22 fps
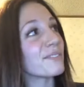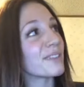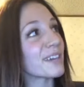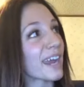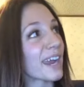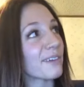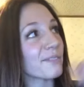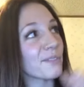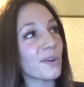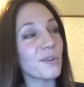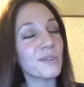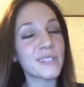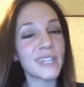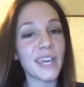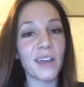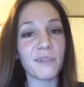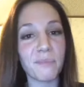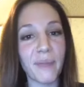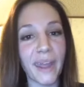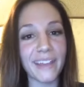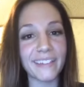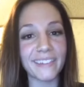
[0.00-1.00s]
When I wrote
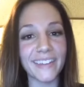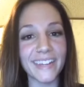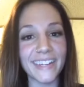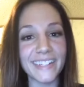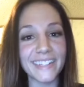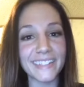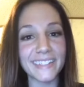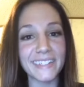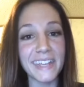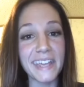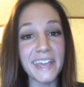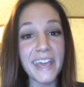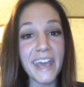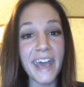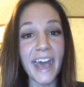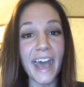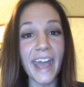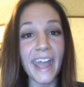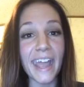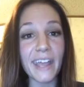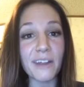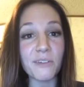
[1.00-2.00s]
down my list,
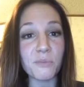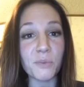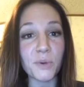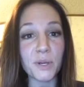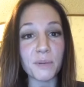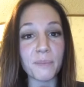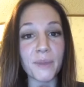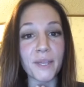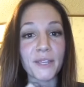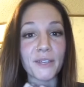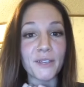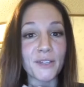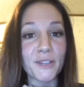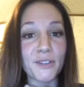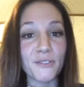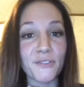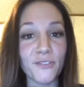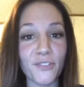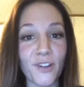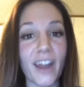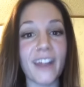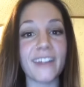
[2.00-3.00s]
I had one of my
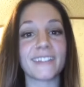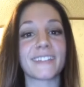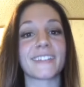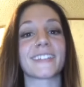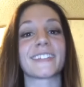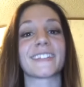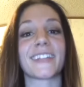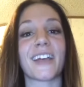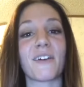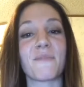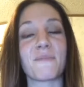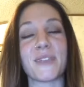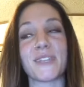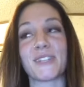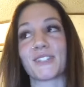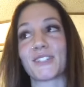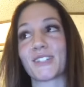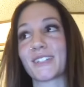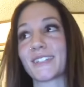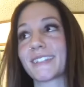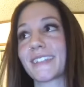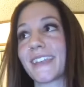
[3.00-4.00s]
good friends tell me,
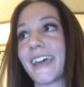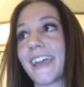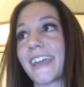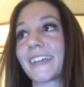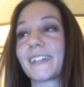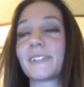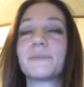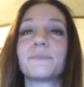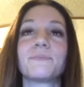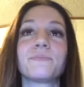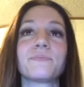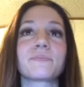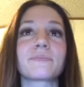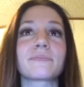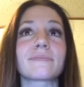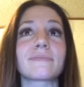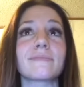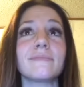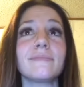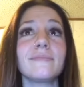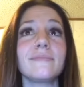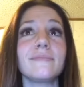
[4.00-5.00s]
she's like,
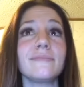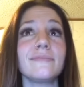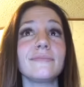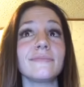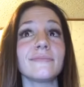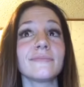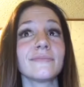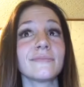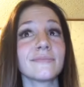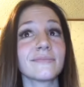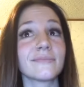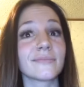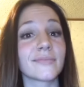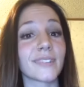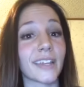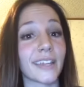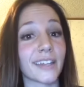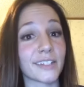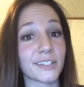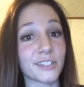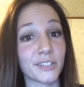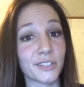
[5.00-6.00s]

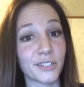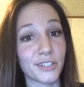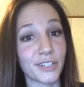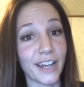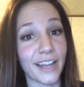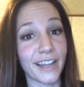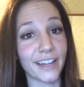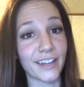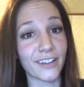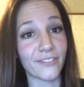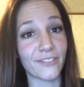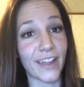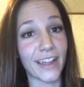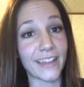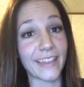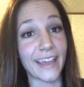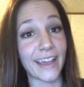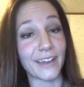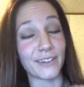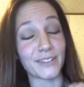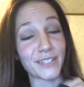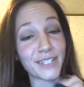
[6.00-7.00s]
Ashton, you're not going to find
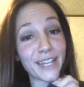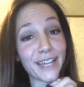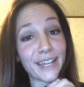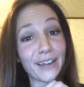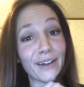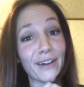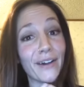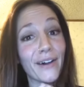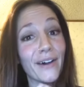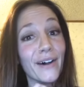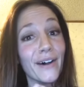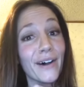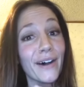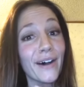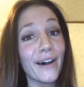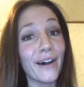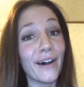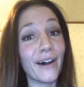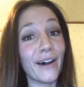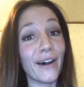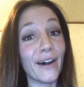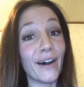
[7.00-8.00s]
that. I was like,
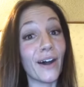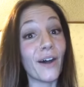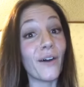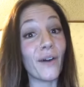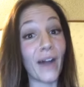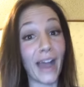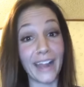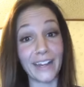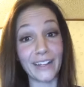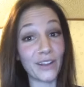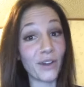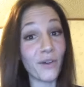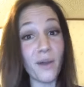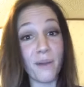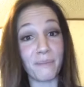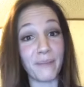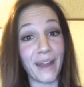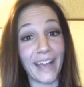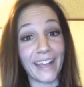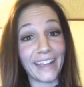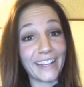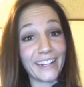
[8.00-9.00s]
oh, I know
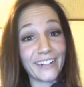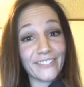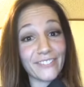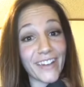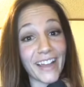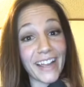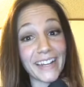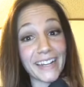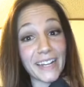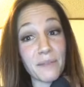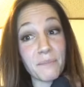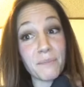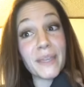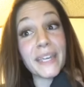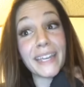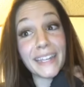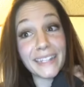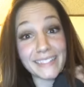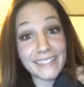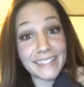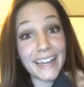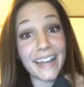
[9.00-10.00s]
I'm not going to find it
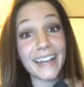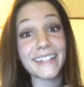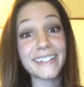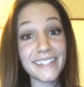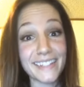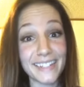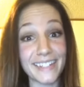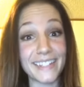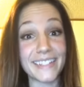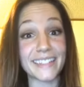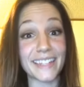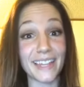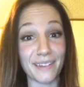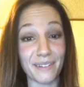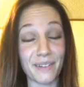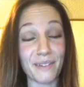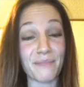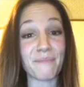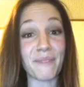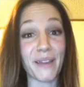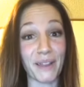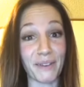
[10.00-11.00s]
because God's going to send
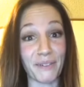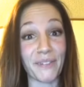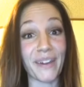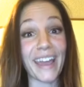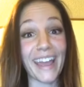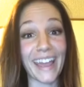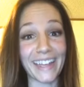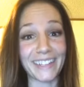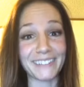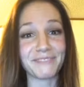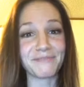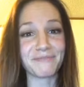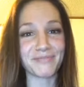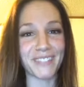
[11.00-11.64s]
them my way.